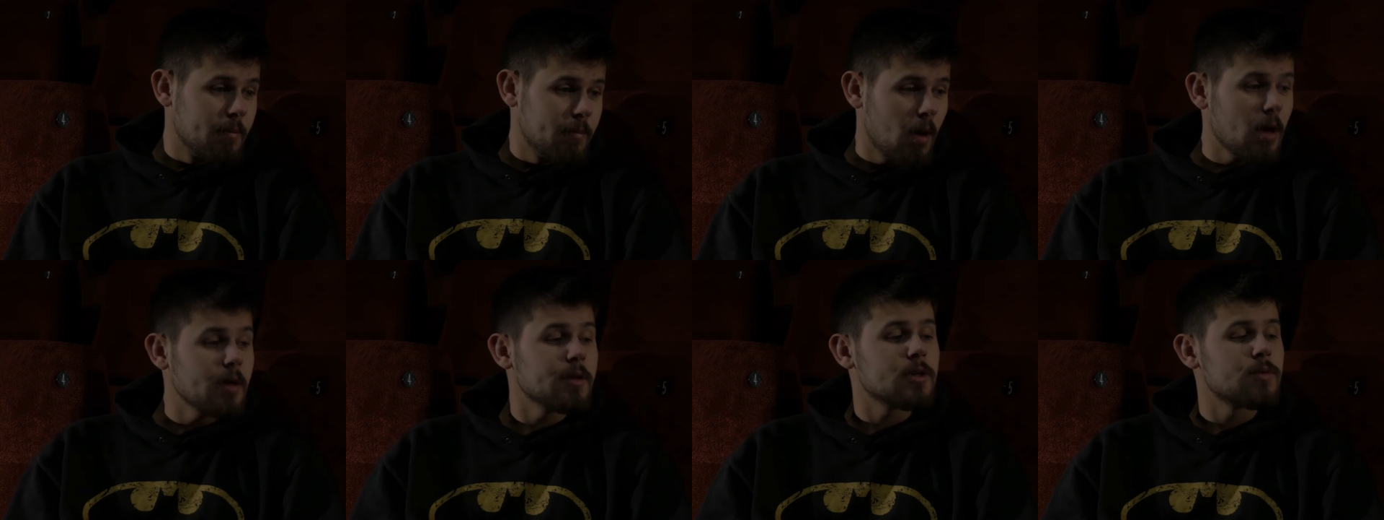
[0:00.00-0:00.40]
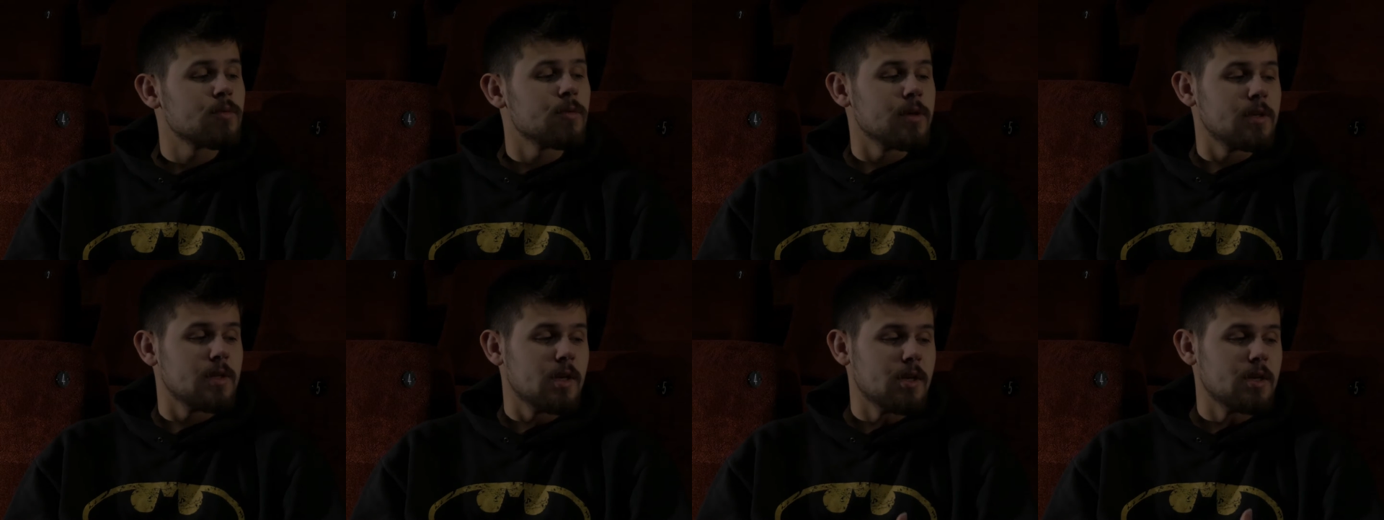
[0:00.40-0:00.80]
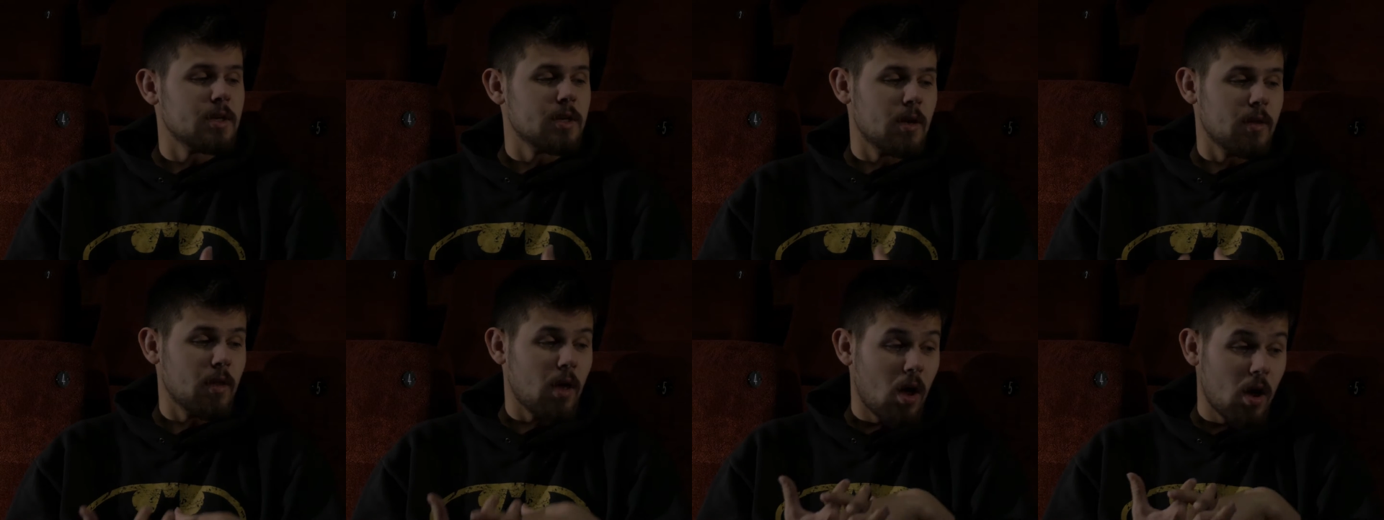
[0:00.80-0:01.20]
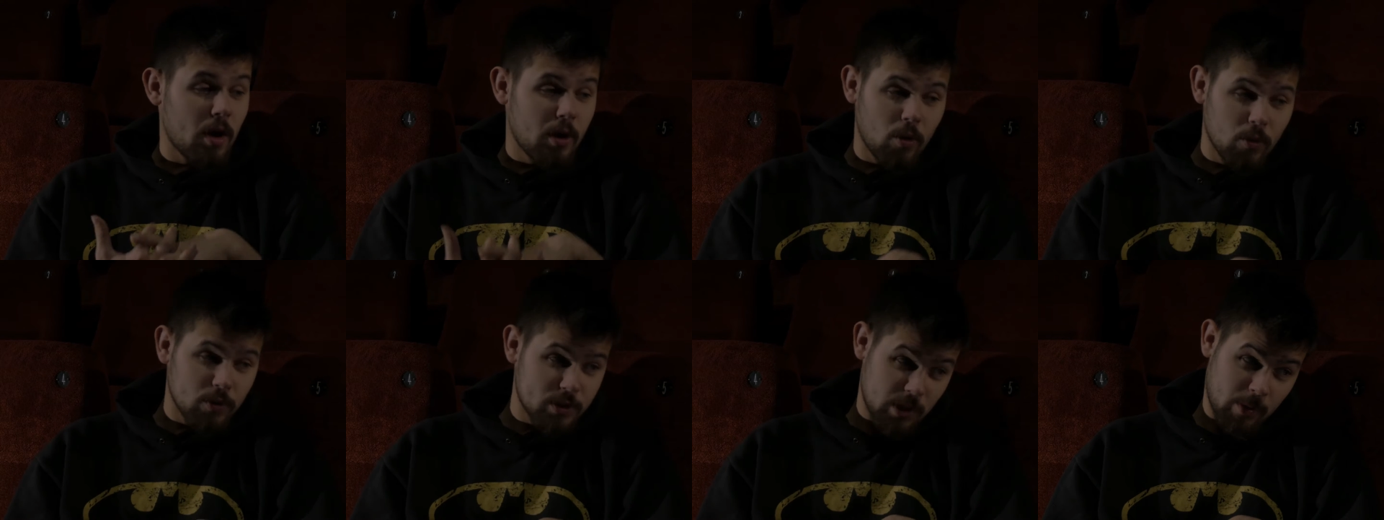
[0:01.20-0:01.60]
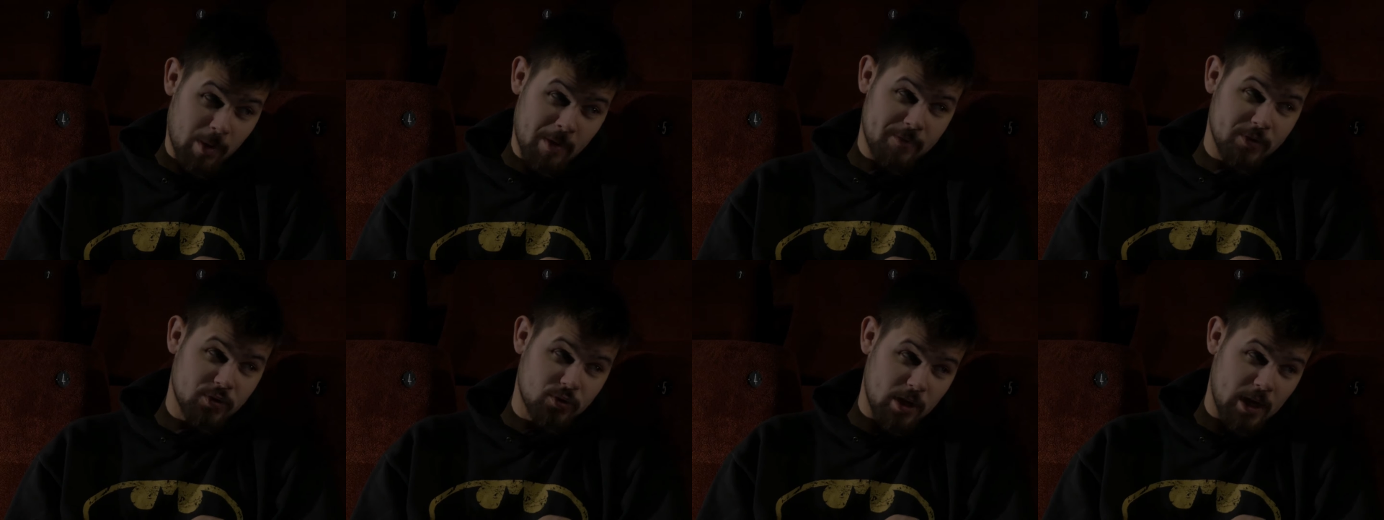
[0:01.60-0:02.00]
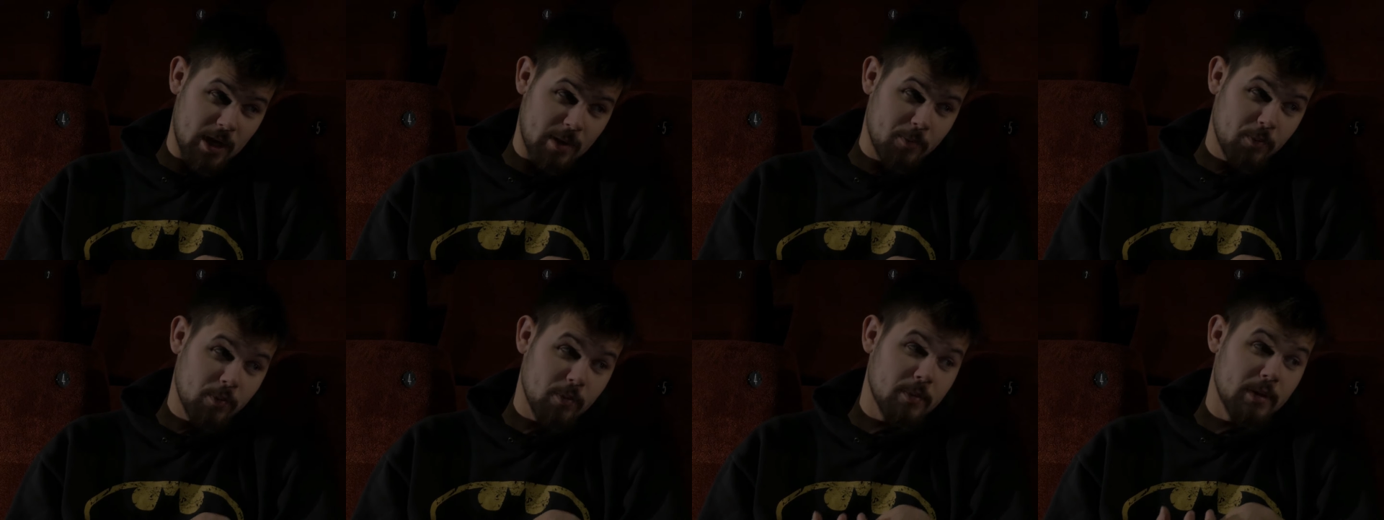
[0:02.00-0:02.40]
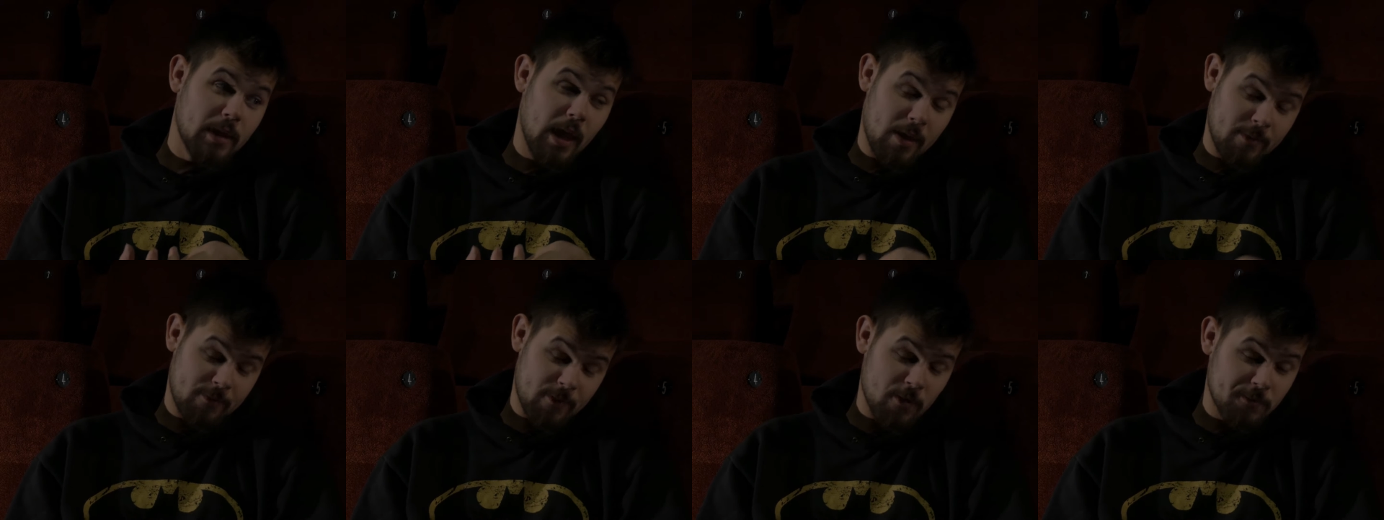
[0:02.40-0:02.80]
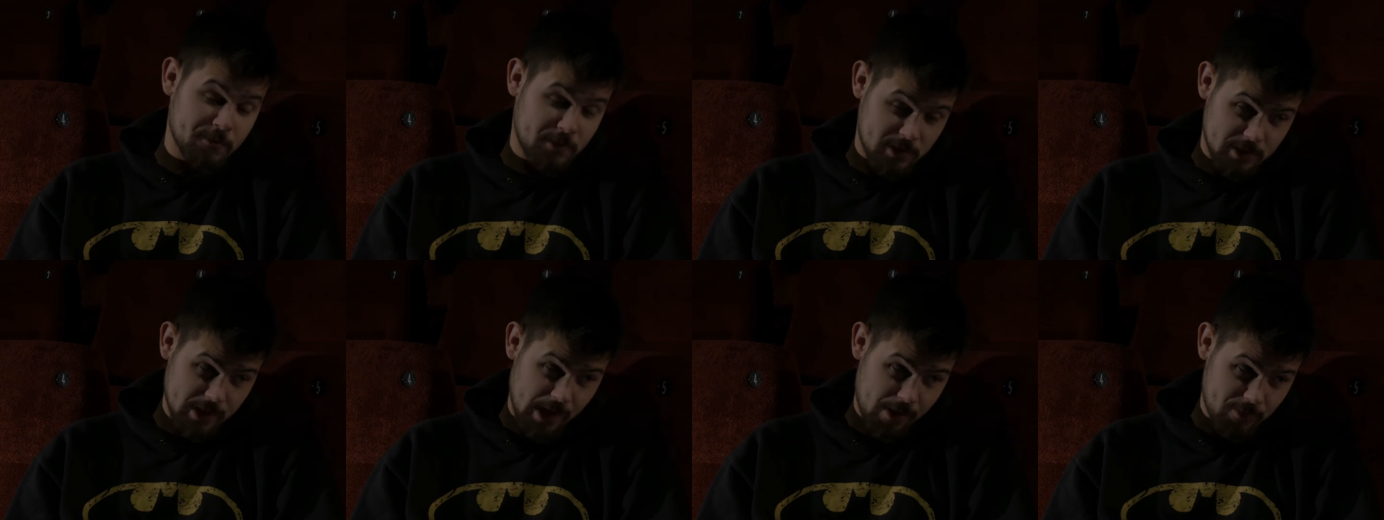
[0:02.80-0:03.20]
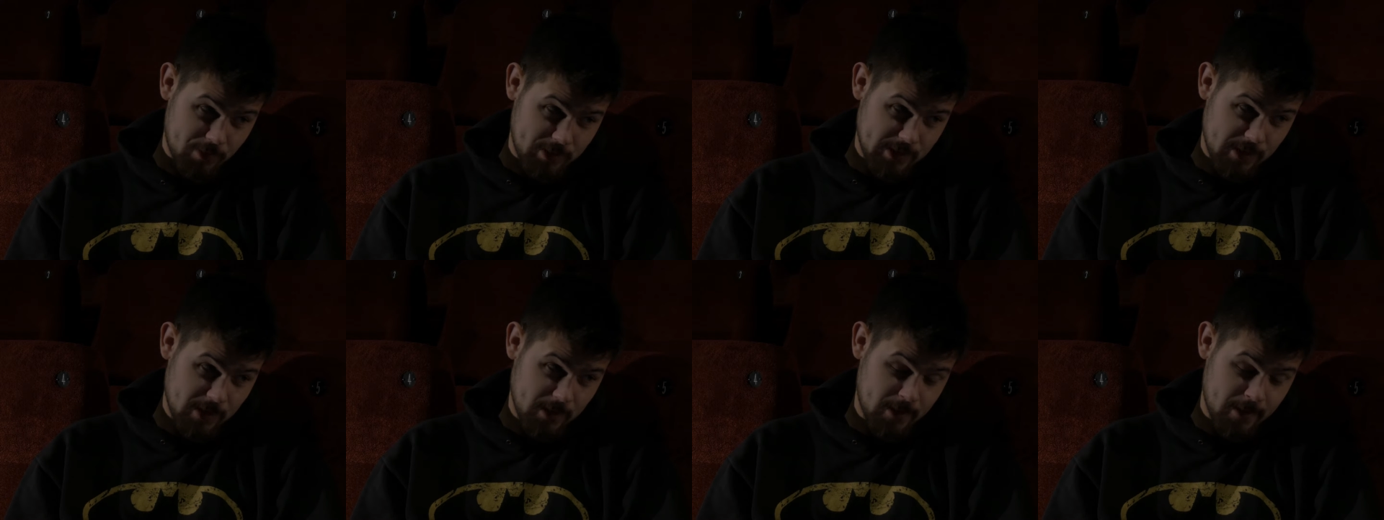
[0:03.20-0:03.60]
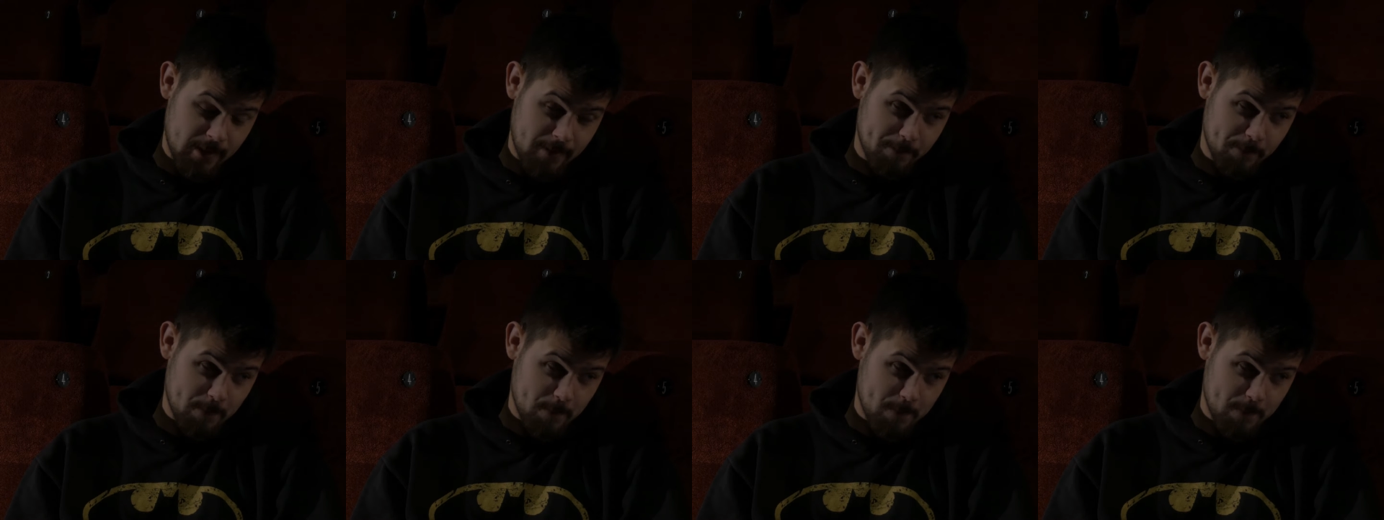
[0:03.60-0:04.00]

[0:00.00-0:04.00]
But I just wanted you to know that I also have a dream that involves a scary turkey.